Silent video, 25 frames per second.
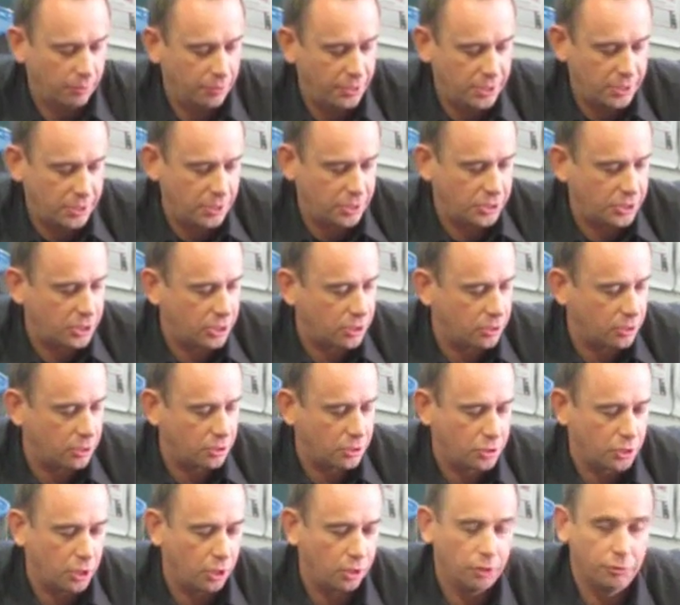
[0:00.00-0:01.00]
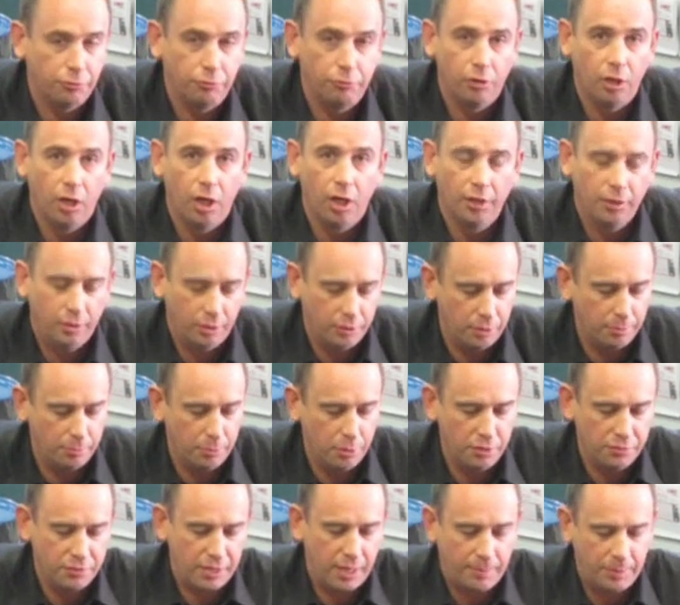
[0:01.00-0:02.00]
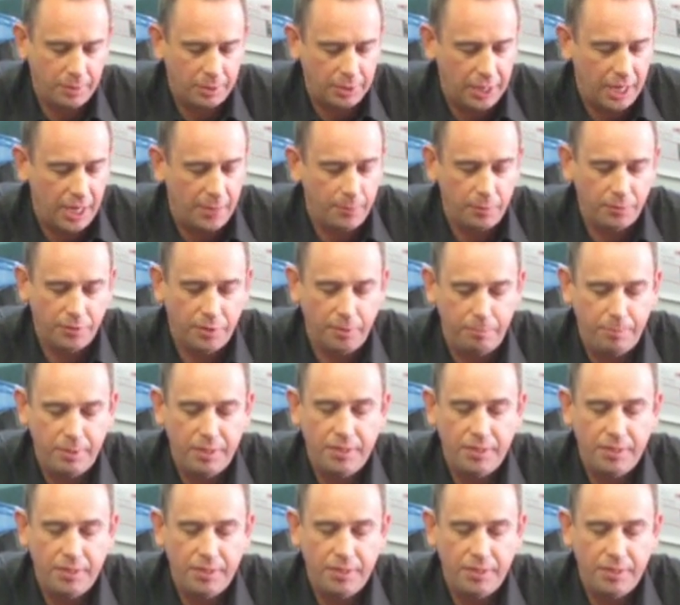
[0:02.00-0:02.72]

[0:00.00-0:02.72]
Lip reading: This is just a solid rod that moves up and down with the